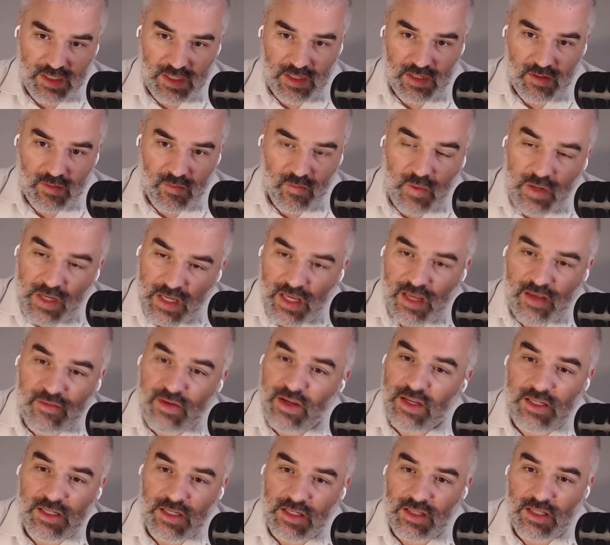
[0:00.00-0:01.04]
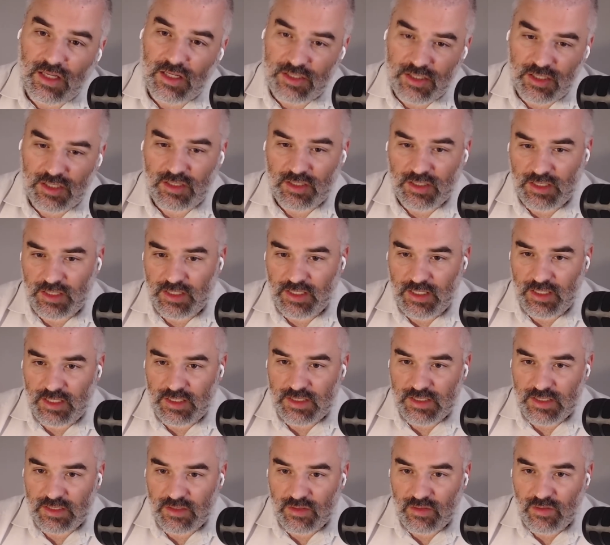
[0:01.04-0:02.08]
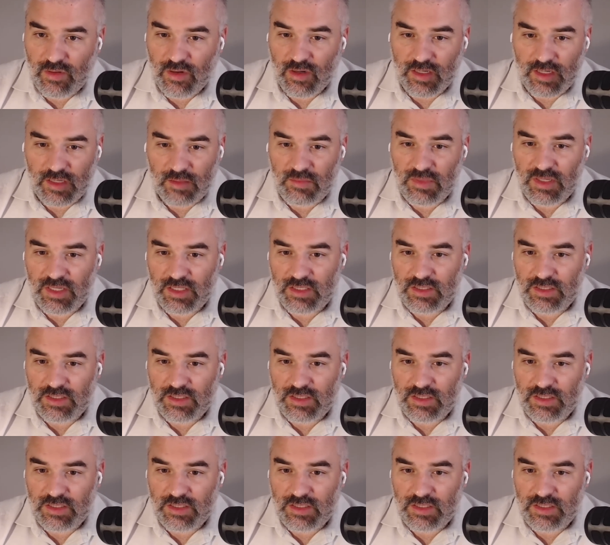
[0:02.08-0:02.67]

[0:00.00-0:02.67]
We have ideological elites who are committed